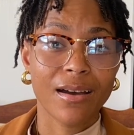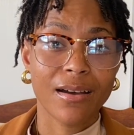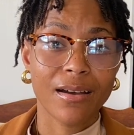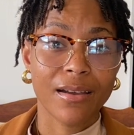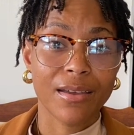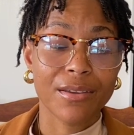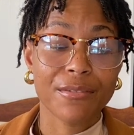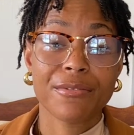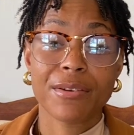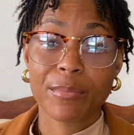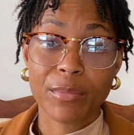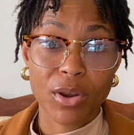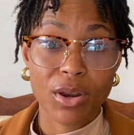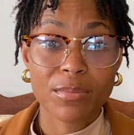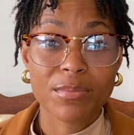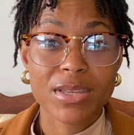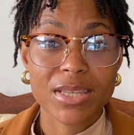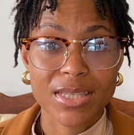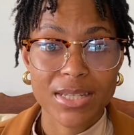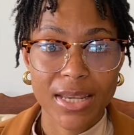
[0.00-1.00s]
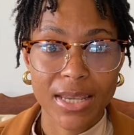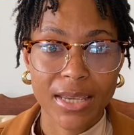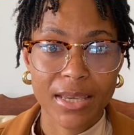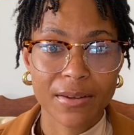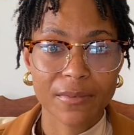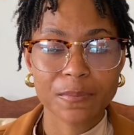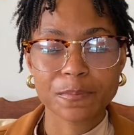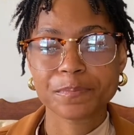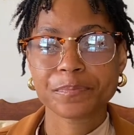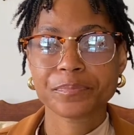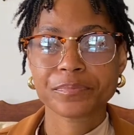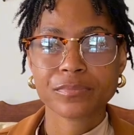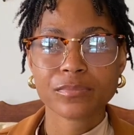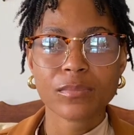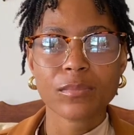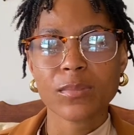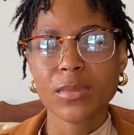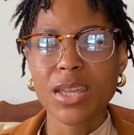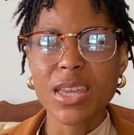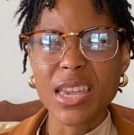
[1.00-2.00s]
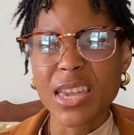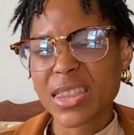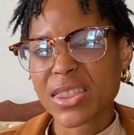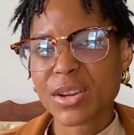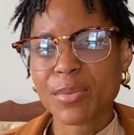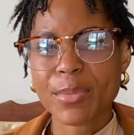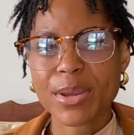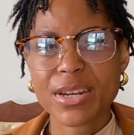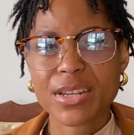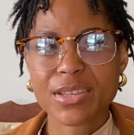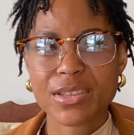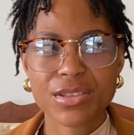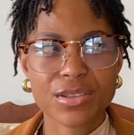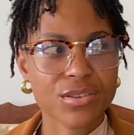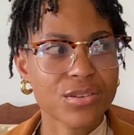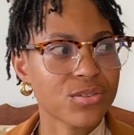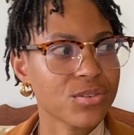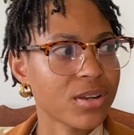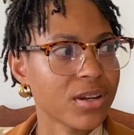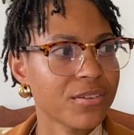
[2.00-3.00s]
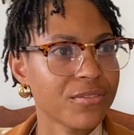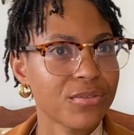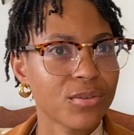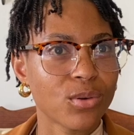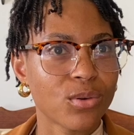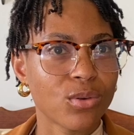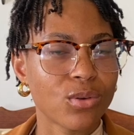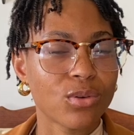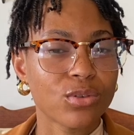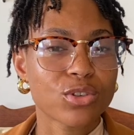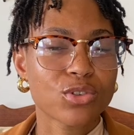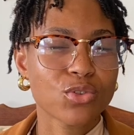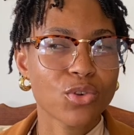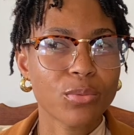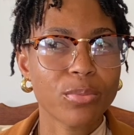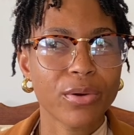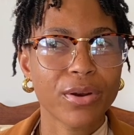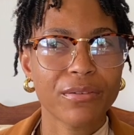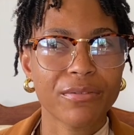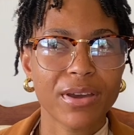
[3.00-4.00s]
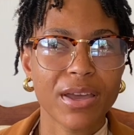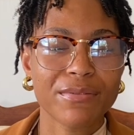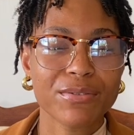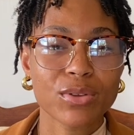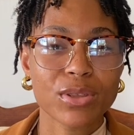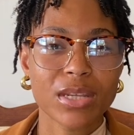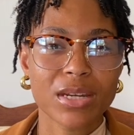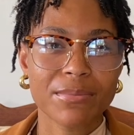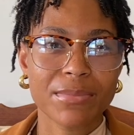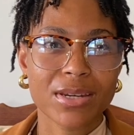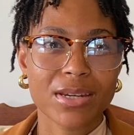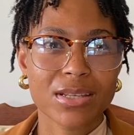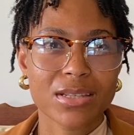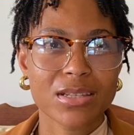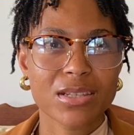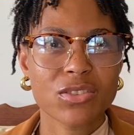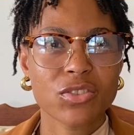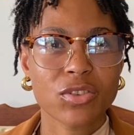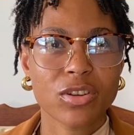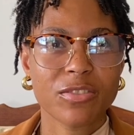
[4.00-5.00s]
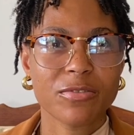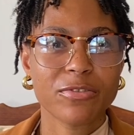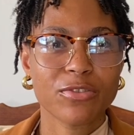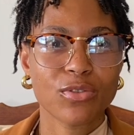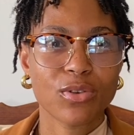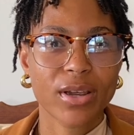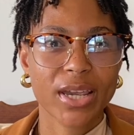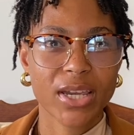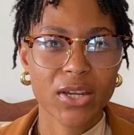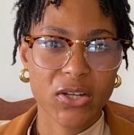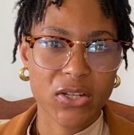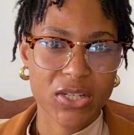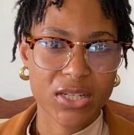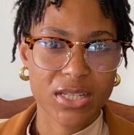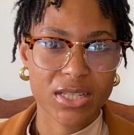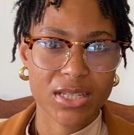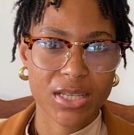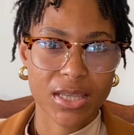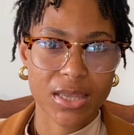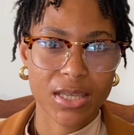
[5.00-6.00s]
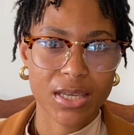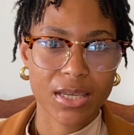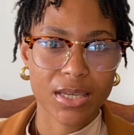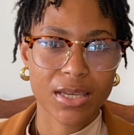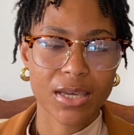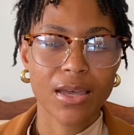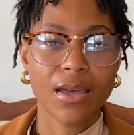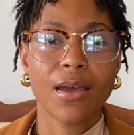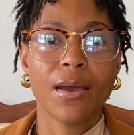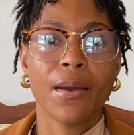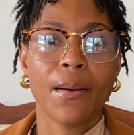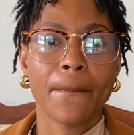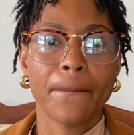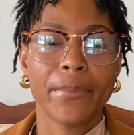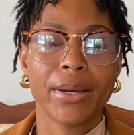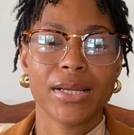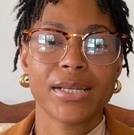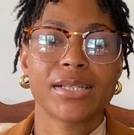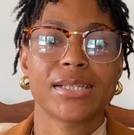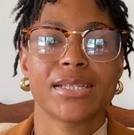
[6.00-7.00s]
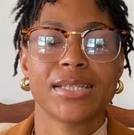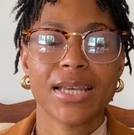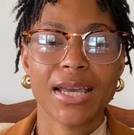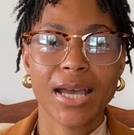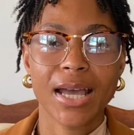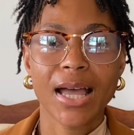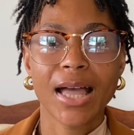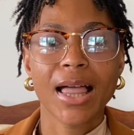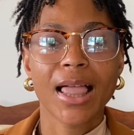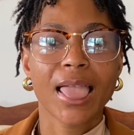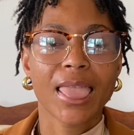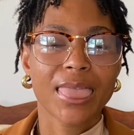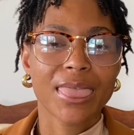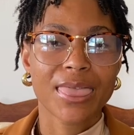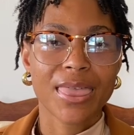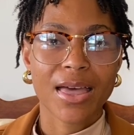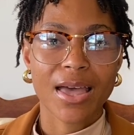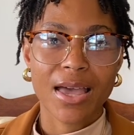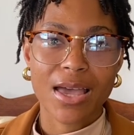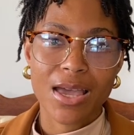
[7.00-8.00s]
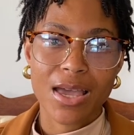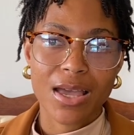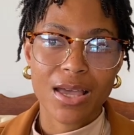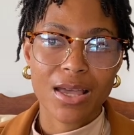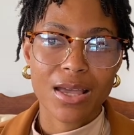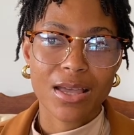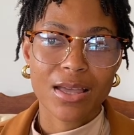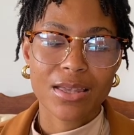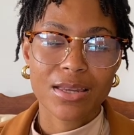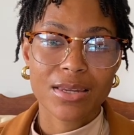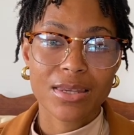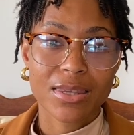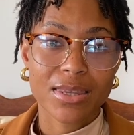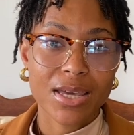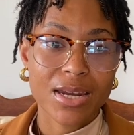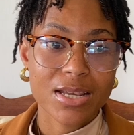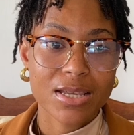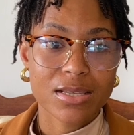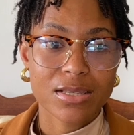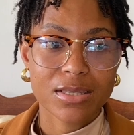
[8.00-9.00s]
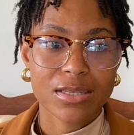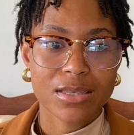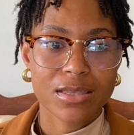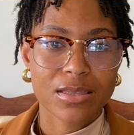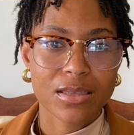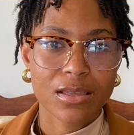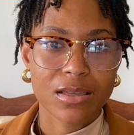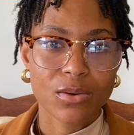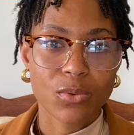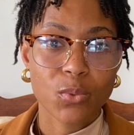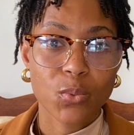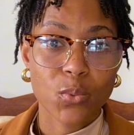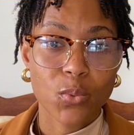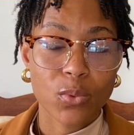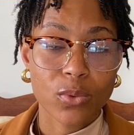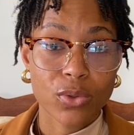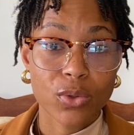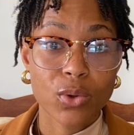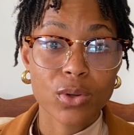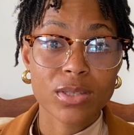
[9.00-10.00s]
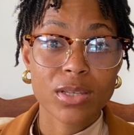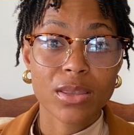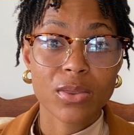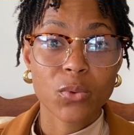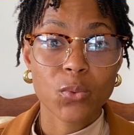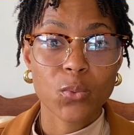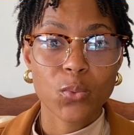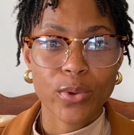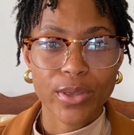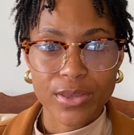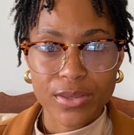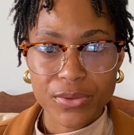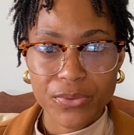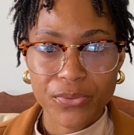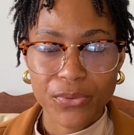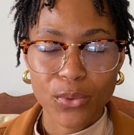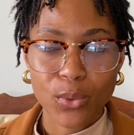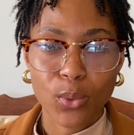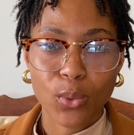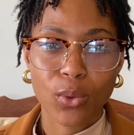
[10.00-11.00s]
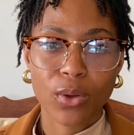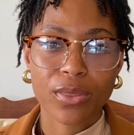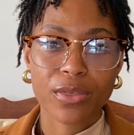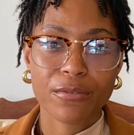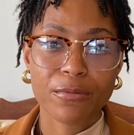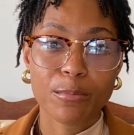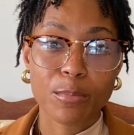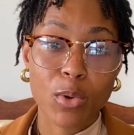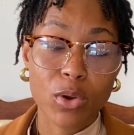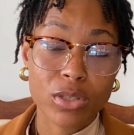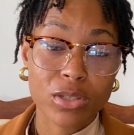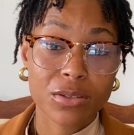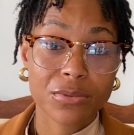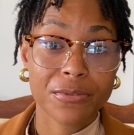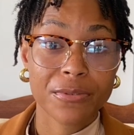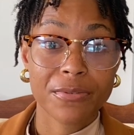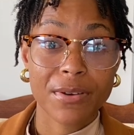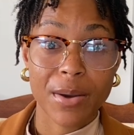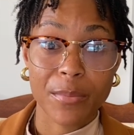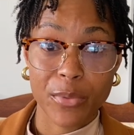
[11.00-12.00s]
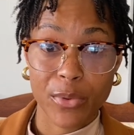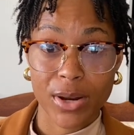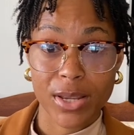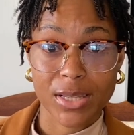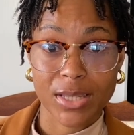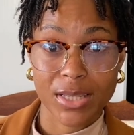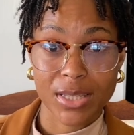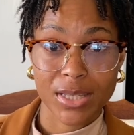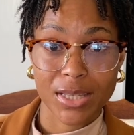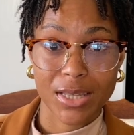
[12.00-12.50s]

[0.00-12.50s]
if I'm not mistaken. 3 meters is usually for 2.5 to 3 meters is usually for curtains, I think. But yeah, those are the widths for the most fabrics